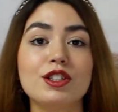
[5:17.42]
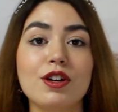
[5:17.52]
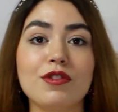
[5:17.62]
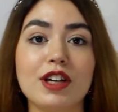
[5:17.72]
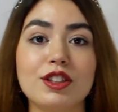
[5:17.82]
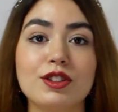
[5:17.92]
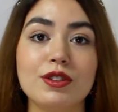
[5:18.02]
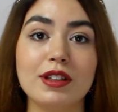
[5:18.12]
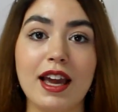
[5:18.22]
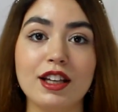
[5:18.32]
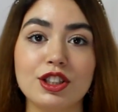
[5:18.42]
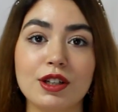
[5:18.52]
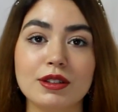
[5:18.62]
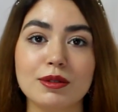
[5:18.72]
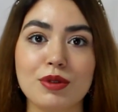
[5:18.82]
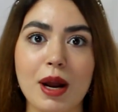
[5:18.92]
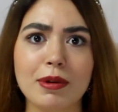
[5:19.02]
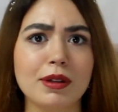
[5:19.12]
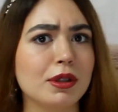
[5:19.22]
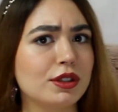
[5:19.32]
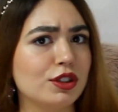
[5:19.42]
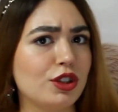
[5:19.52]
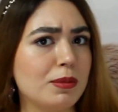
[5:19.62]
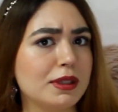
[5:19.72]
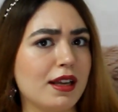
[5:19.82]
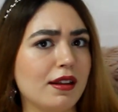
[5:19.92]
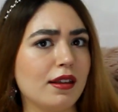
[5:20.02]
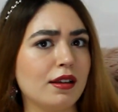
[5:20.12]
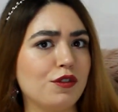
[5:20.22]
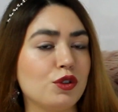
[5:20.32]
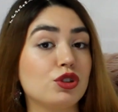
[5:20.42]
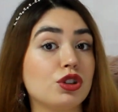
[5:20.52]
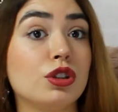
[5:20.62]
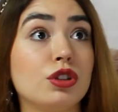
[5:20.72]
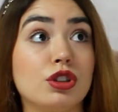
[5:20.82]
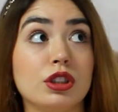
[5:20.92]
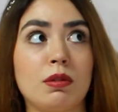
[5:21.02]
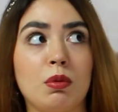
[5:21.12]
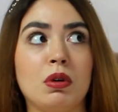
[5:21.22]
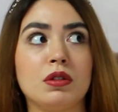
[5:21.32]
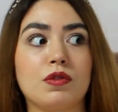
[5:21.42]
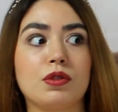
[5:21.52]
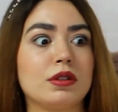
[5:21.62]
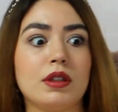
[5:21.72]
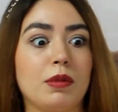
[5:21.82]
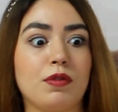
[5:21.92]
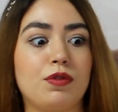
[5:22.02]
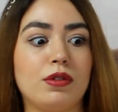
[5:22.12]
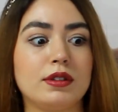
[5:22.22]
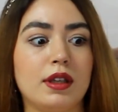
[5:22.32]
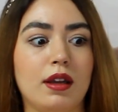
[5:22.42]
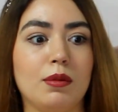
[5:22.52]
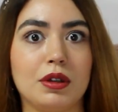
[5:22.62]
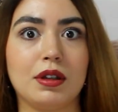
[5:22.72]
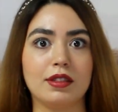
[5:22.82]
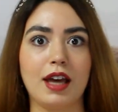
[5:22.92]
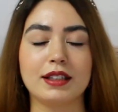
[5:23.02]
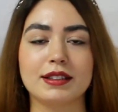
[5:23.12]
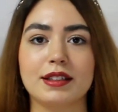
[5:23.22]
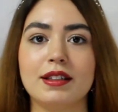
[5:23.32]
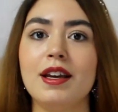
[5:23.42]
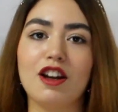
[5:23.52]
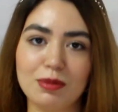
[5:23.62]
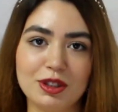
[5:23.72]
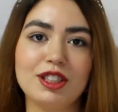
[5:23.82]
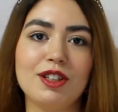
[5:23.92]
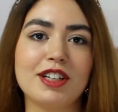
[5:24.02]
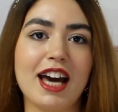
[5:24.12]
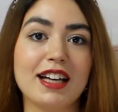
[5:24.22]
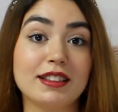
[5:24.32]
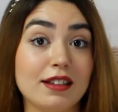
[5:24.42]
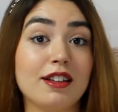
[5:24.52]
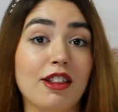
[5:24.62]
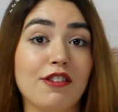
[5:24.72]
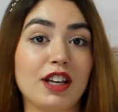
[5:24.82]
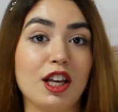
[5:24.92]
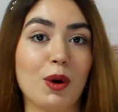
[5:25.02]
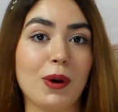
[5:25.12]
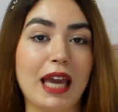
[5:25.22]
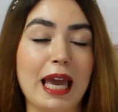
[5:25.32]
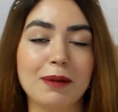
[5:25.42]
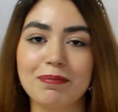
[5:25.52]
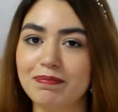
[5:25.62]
Don't forget to like, share, subscribe, ring the bell so you don't miss anything in the future. Just if you want, of course, I'm not forcing anyone. And that's it. And hope to see you guys in another video again.